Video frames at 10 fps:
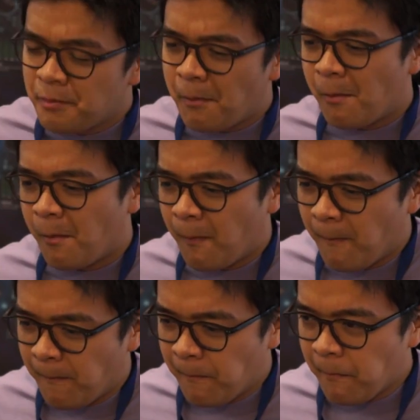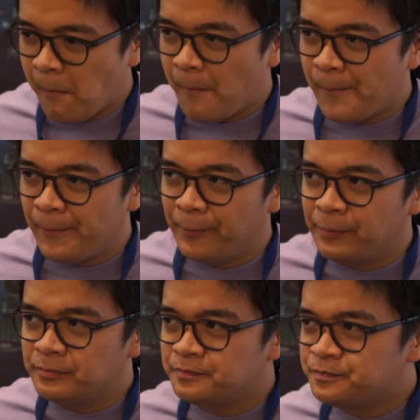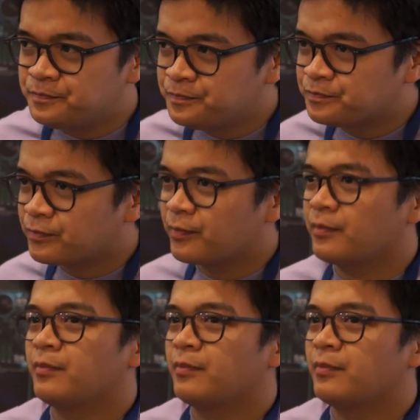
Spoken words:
(not speaking)